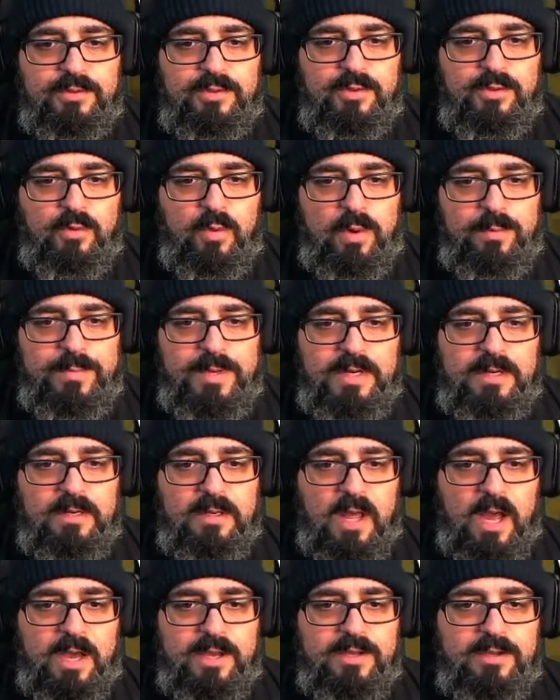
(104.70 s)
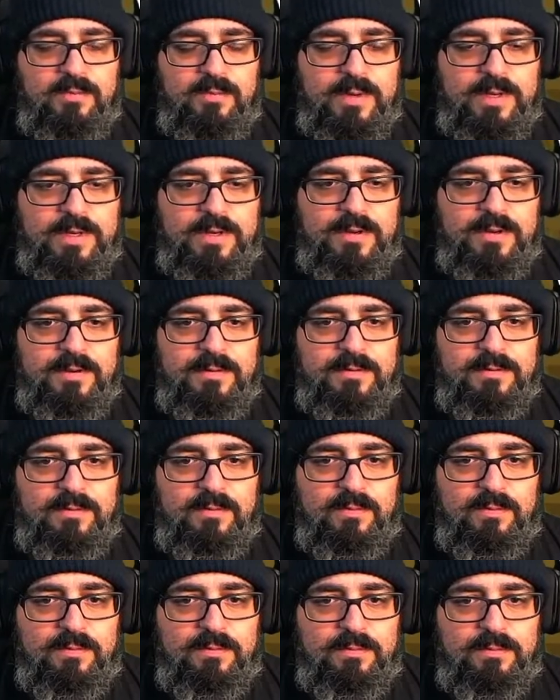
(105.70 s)
want me to lock you in here?
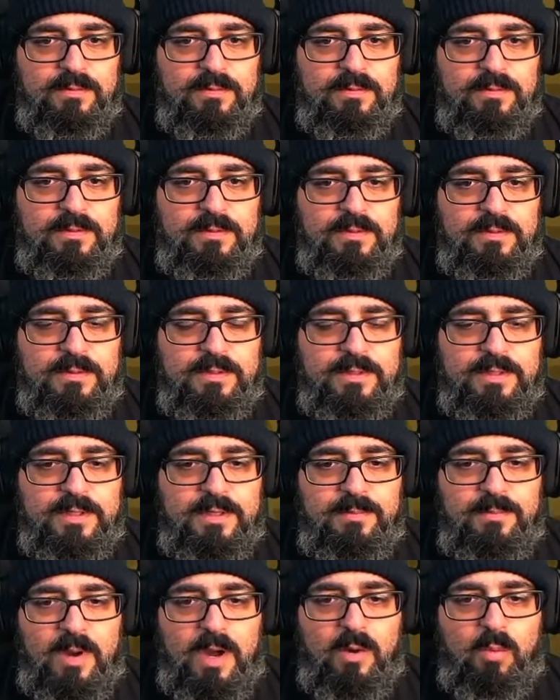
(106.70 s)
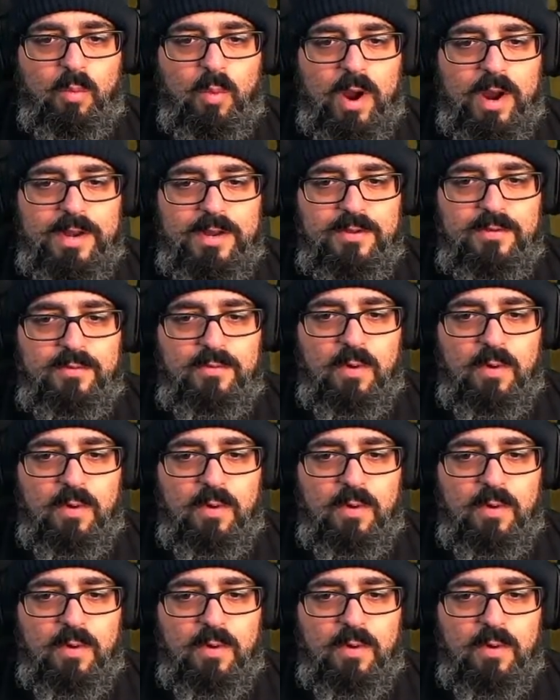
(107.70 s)
Come on, why do you